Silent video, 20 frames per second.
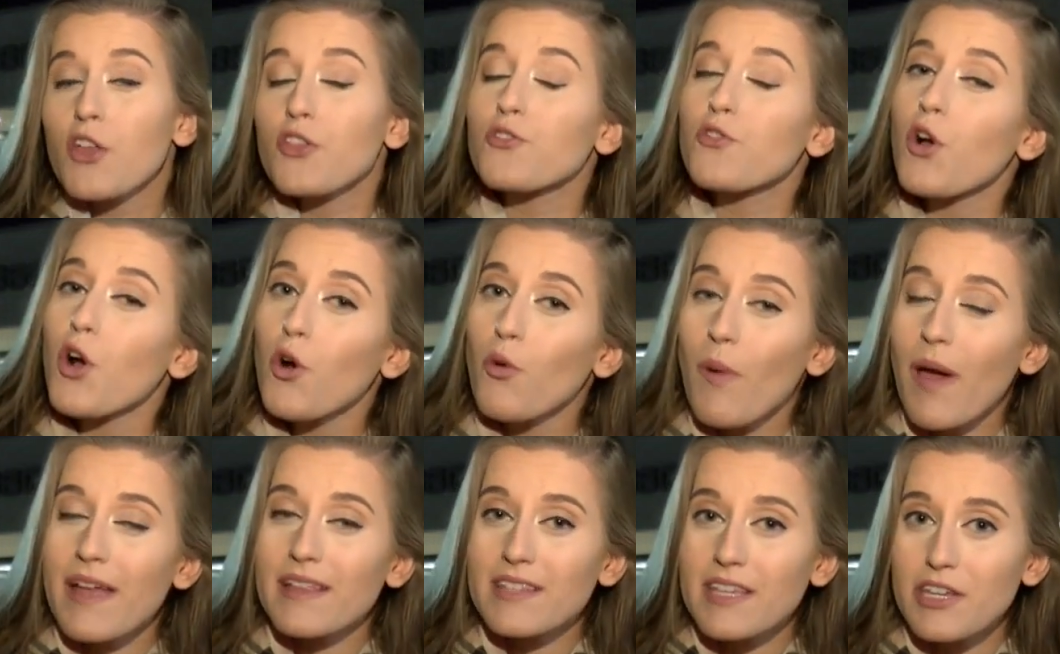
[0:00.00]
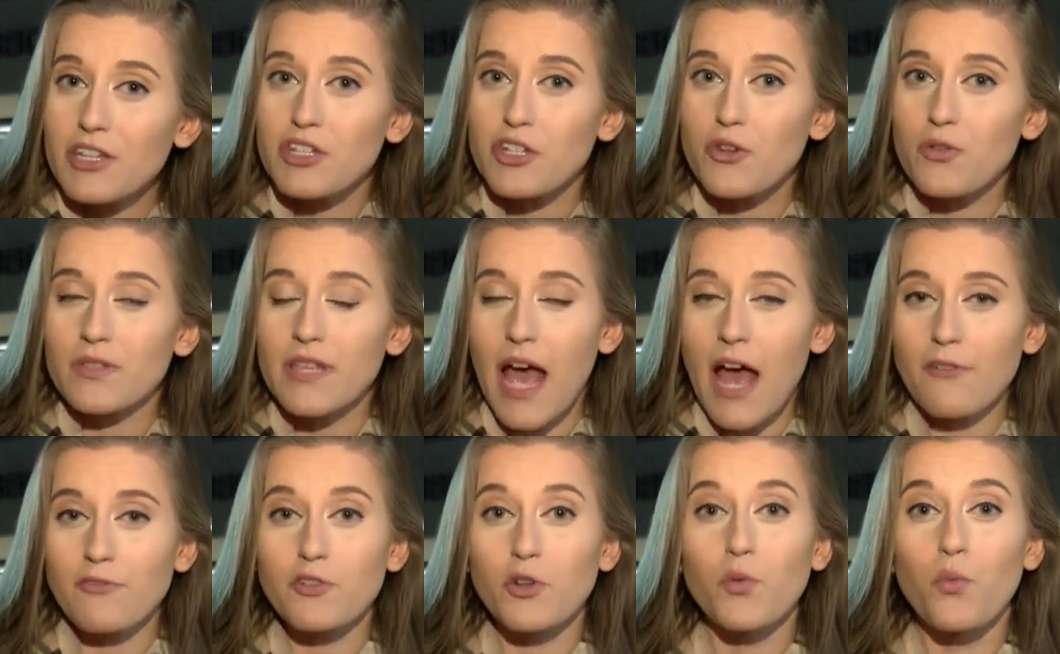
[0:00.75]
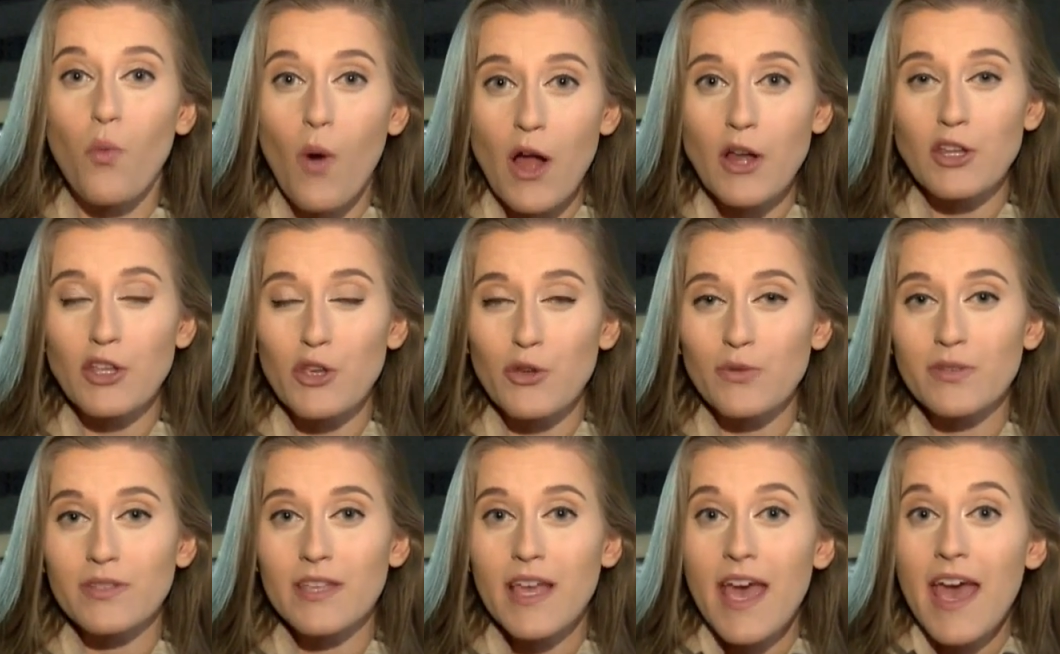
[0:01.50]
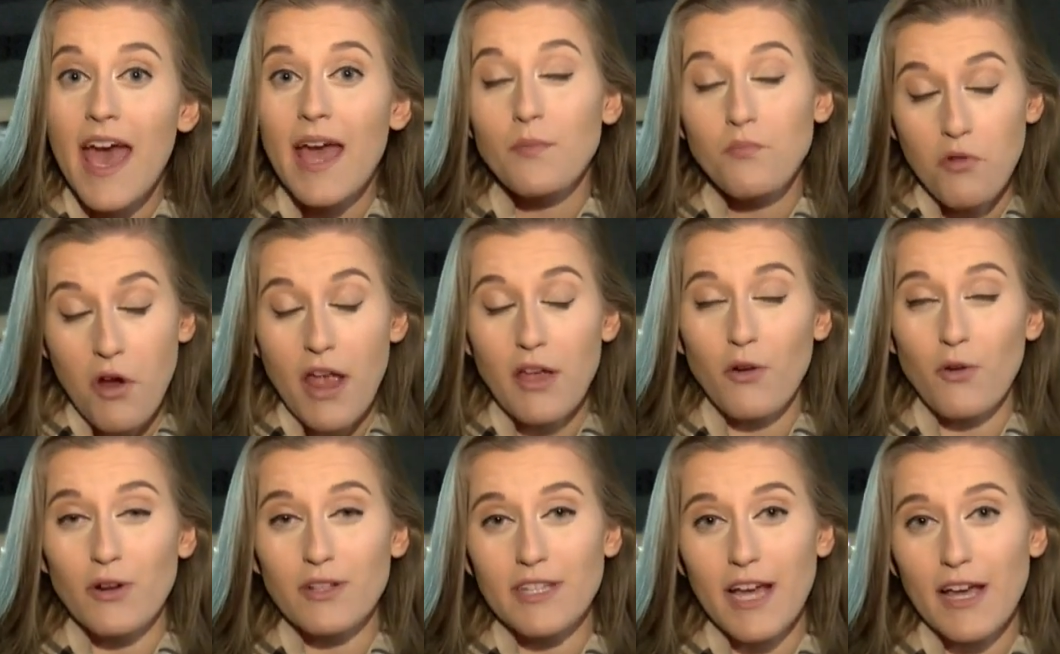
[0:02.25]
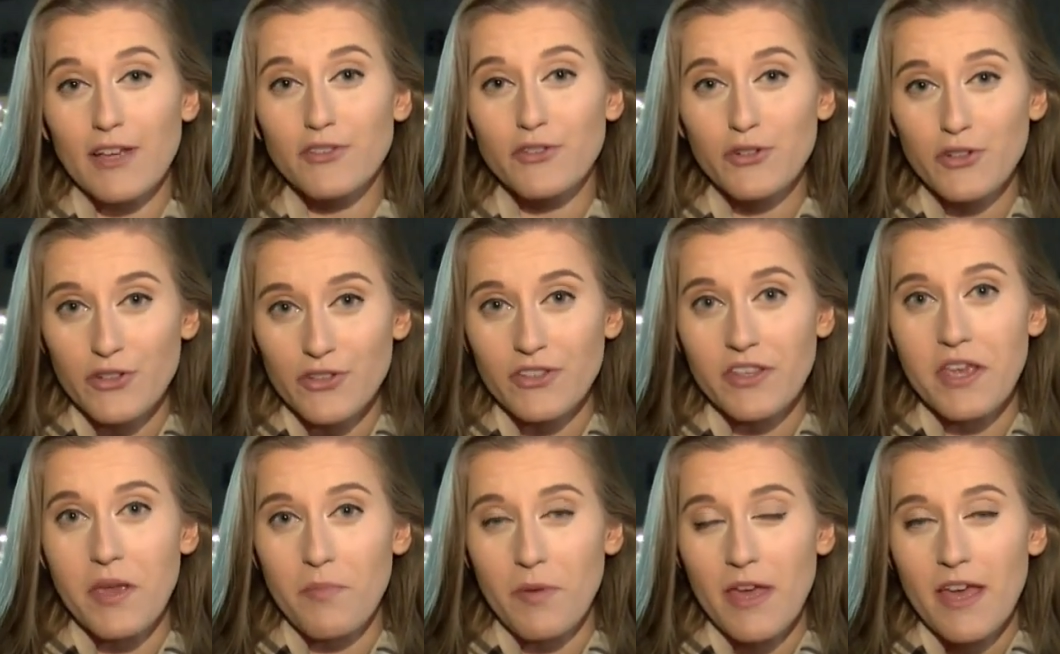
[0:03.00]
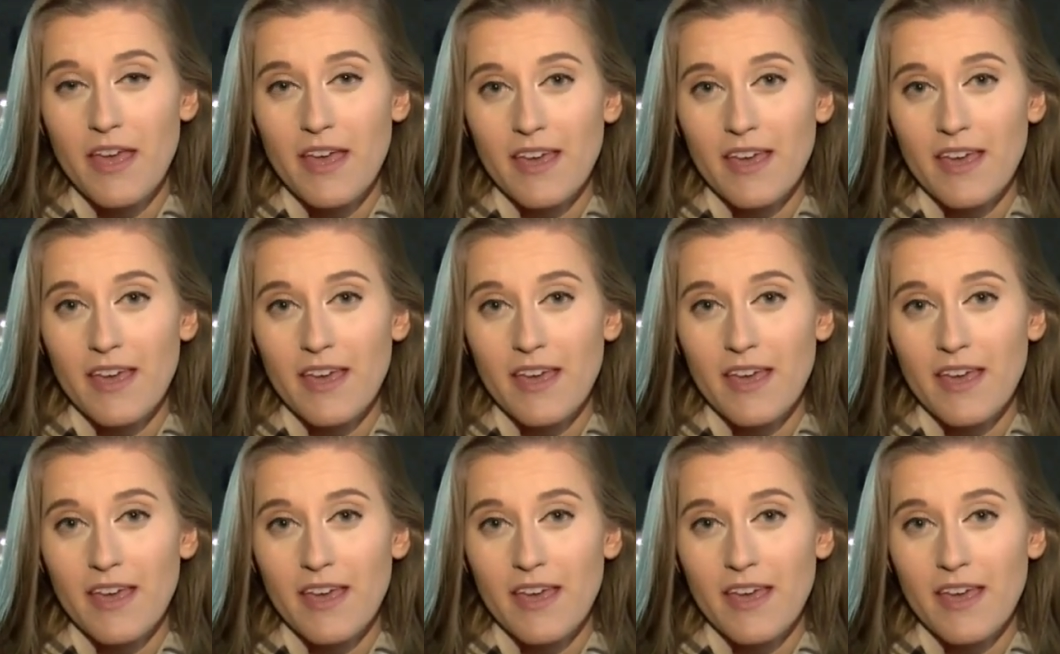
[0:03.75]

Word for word: throw away tissues after one use, and prioritize your sleep.